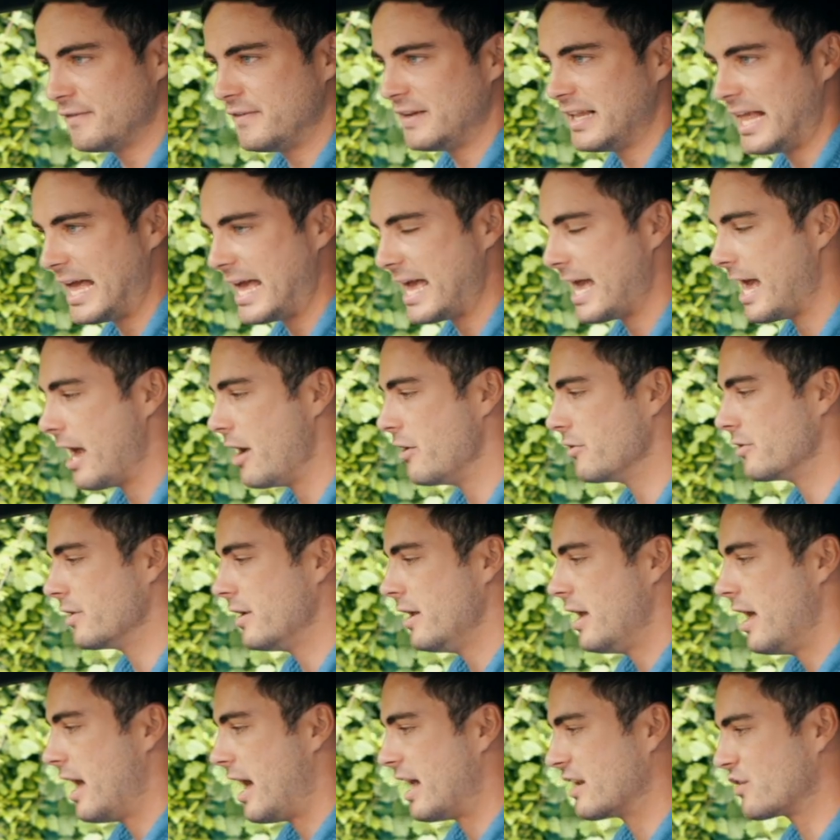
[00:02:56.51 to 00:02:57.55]
layout
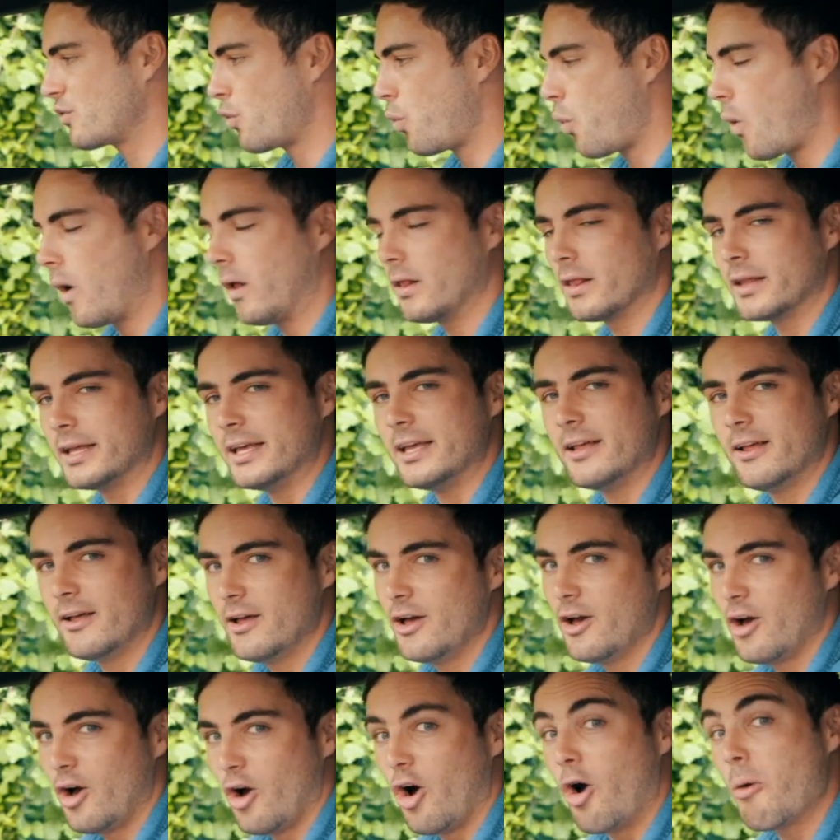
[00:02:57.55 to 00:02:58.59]
and quality,
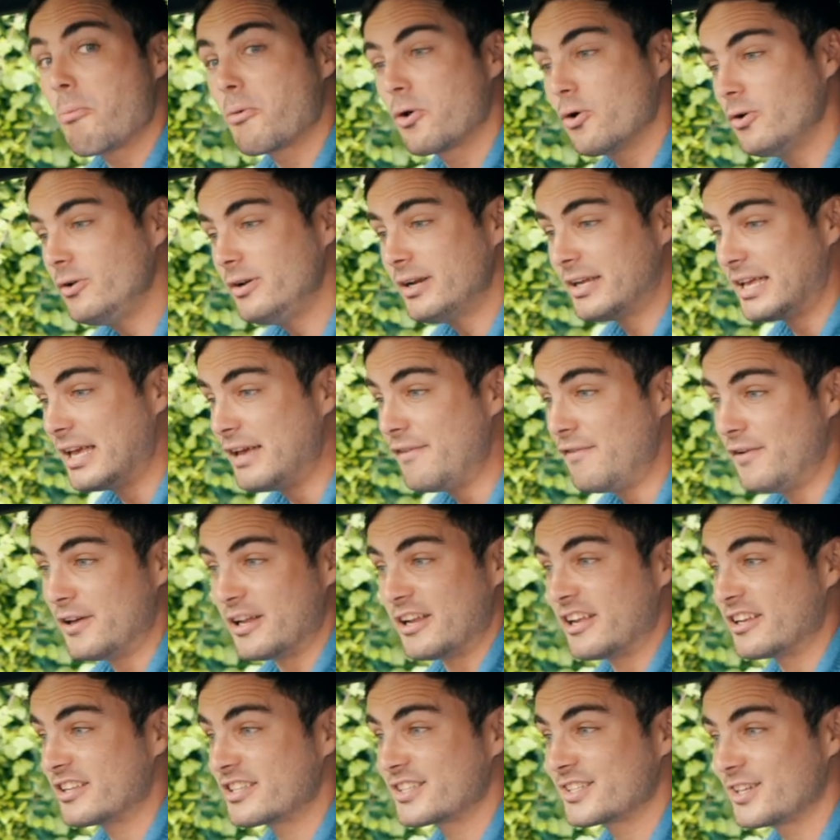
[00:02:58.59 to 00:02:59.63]
I'm gonna give it
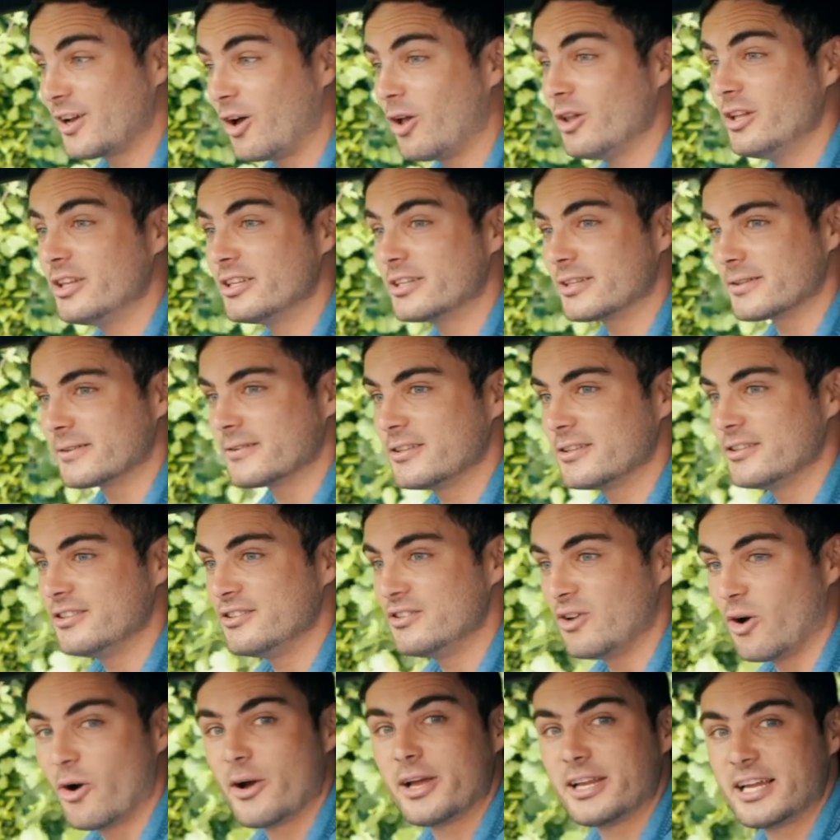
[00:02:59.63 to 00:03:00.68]
a solid
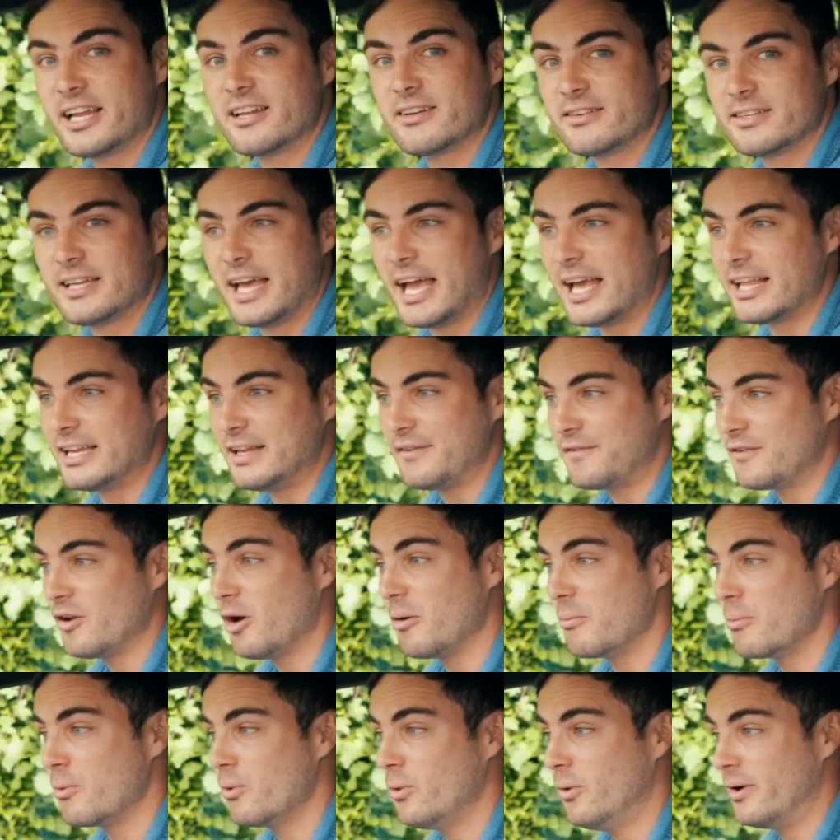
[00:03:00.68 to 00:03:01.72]
9 out of 10, if
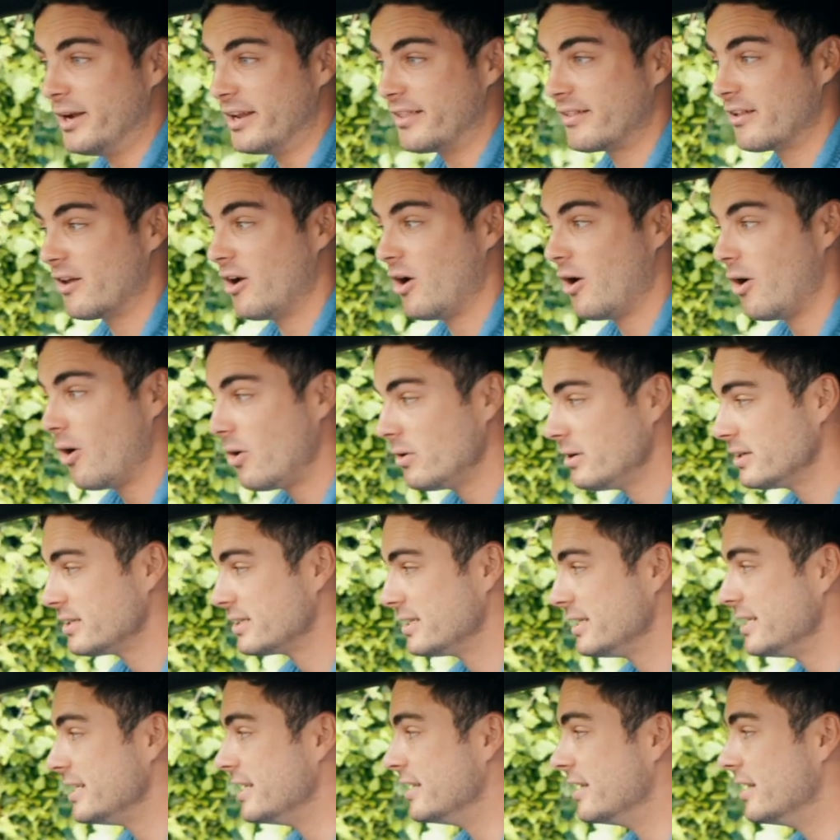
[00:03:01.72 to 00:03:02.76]
not more. It's
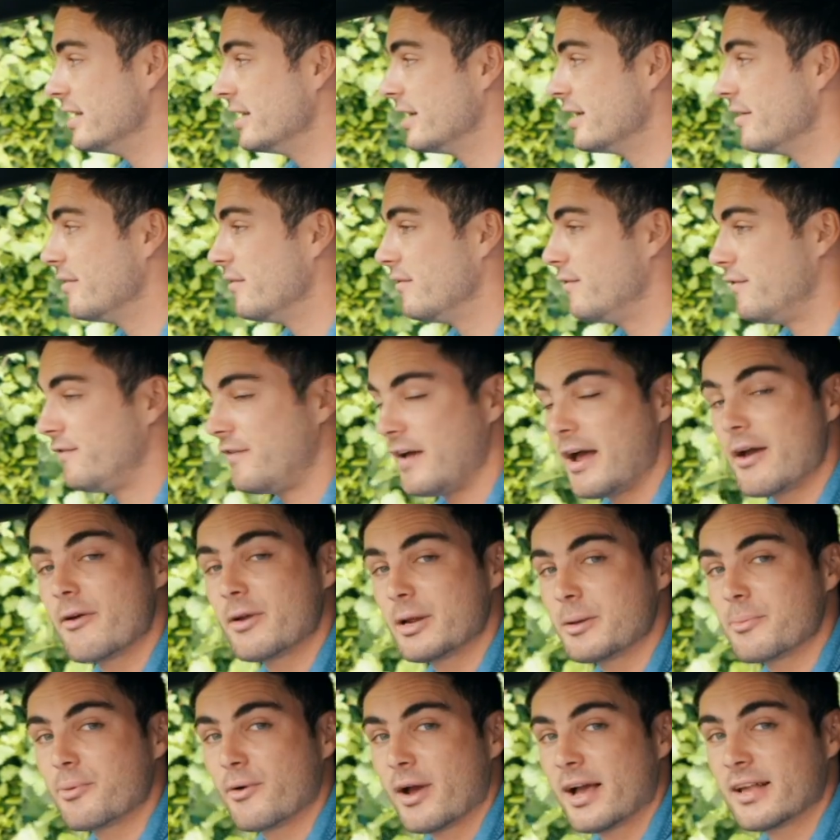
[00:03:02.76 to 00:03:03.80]
honestly
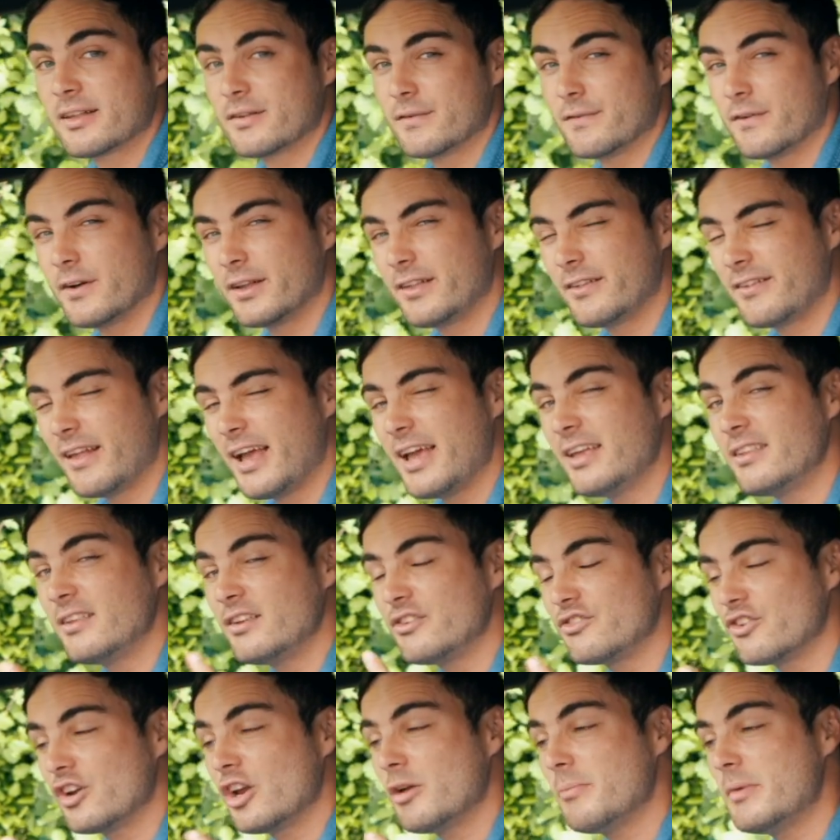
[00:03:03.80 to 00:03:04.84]
very impressive. I'd say the
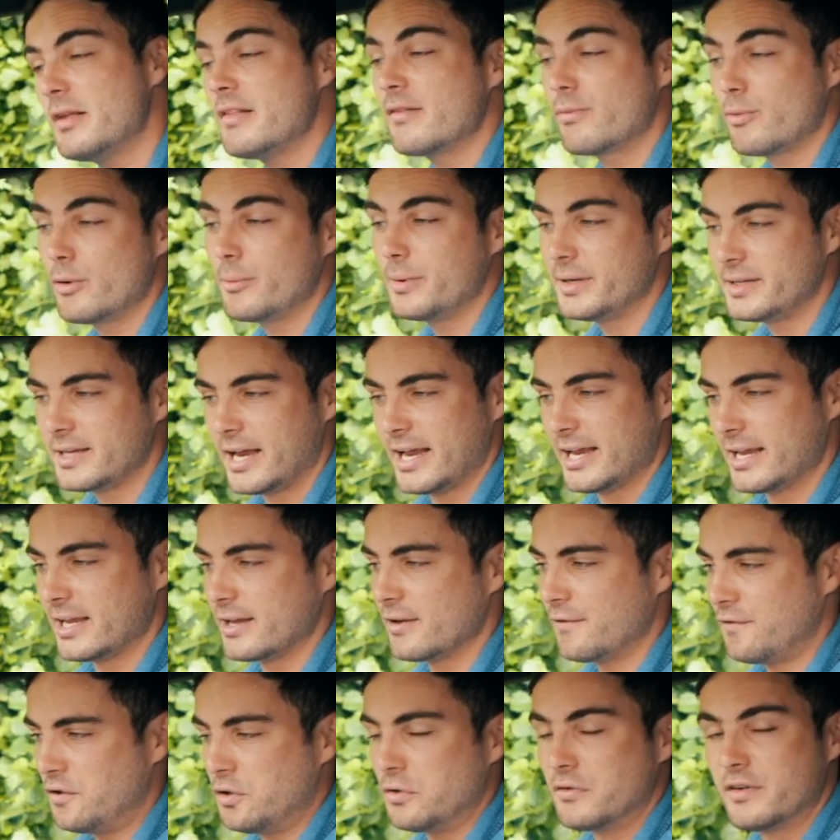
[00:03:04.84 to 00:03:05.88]
Germans will be
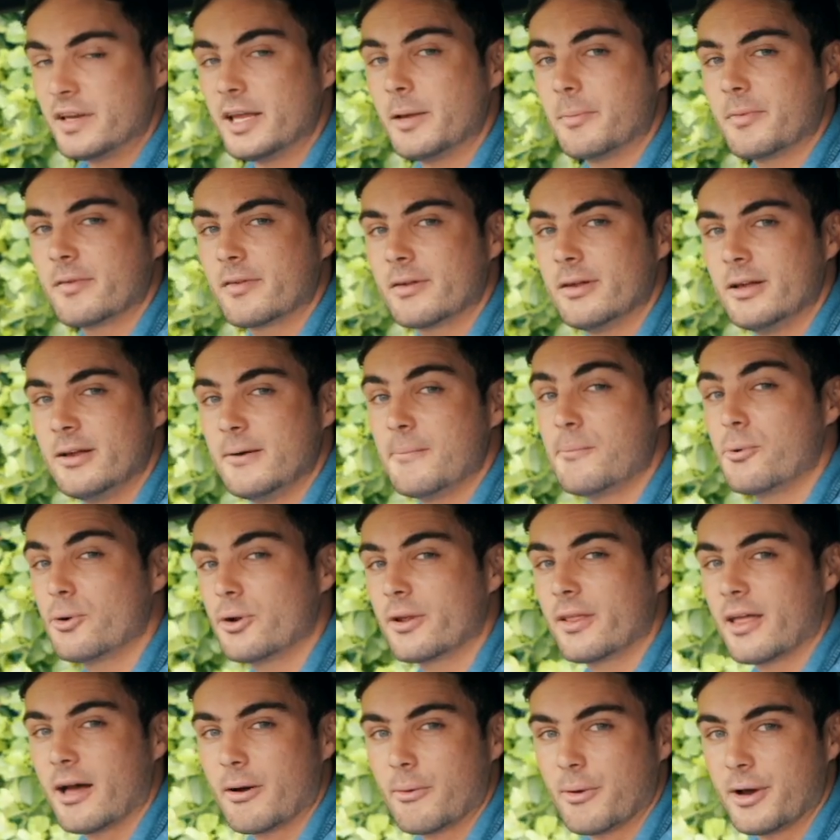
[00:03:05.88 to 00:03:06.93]
taking a few tips, put
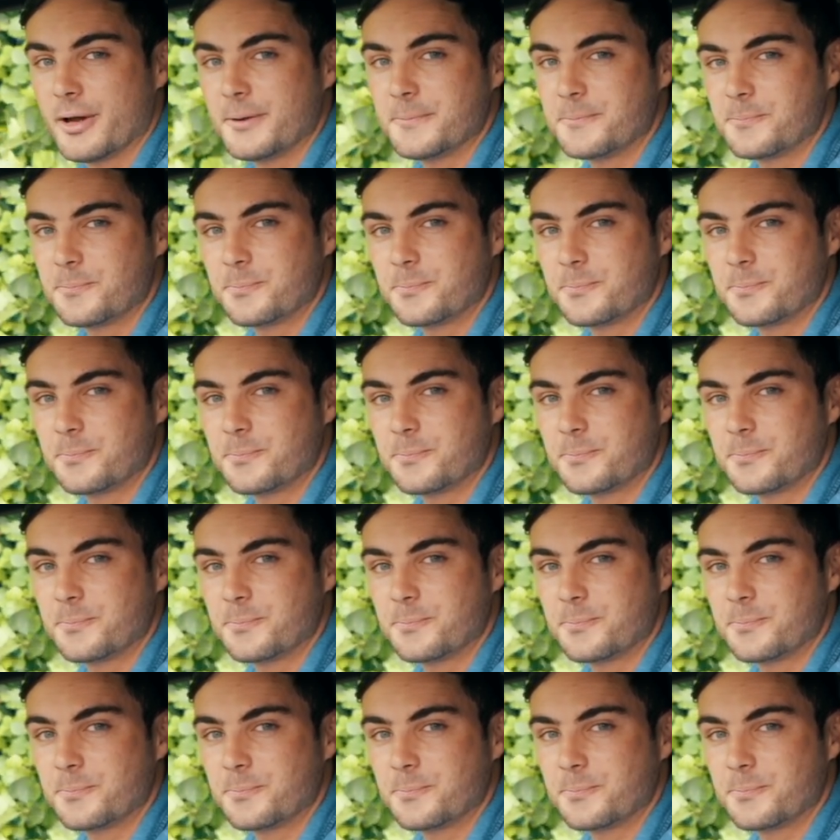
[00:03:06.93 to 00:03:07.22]
it that way.